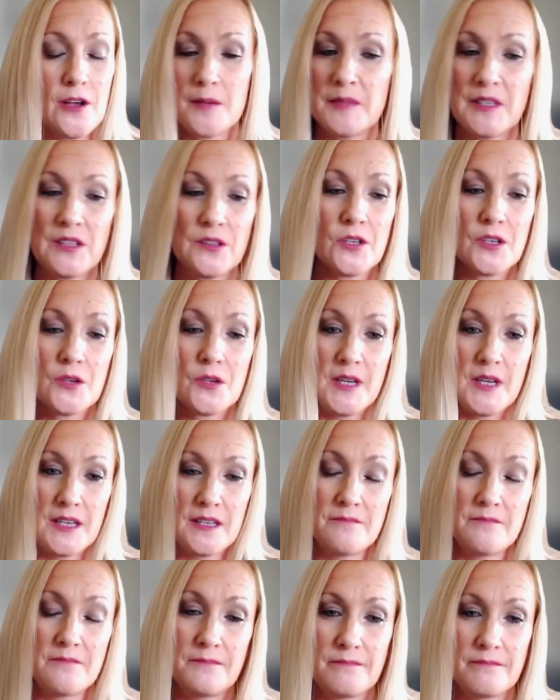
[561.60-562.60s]
I mean, look, we
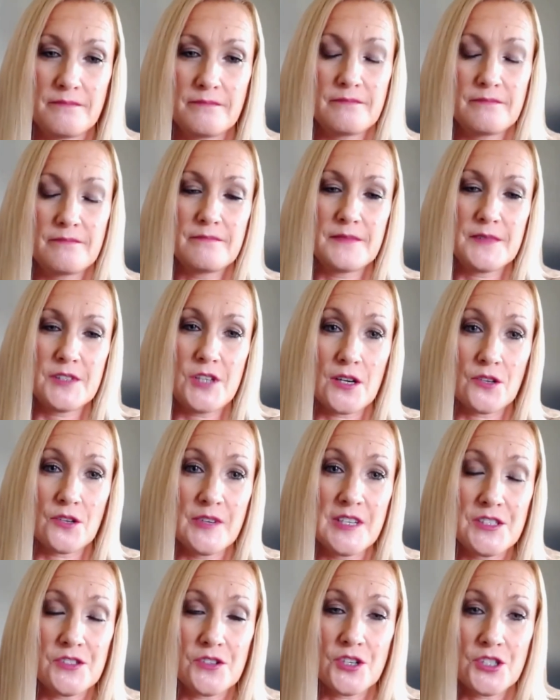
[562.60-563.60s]
could talk
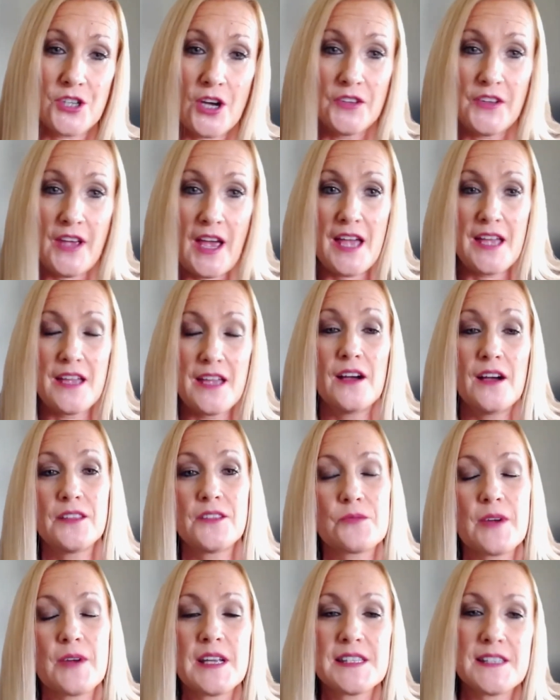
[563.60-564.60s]
research all day on the
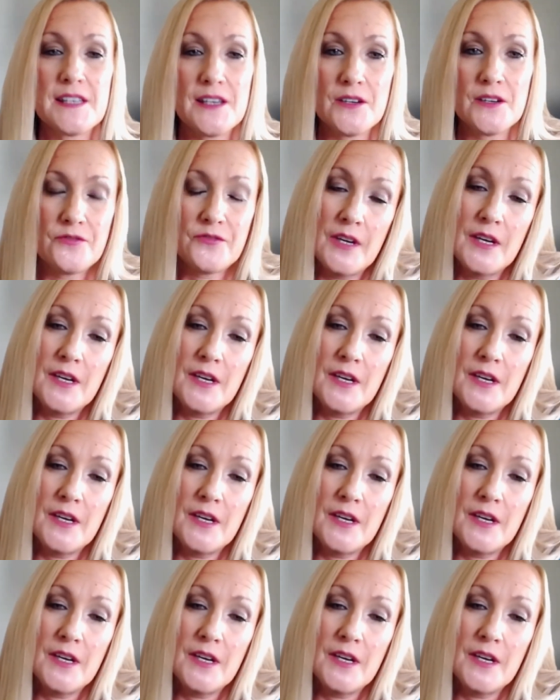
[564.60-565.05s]
rates of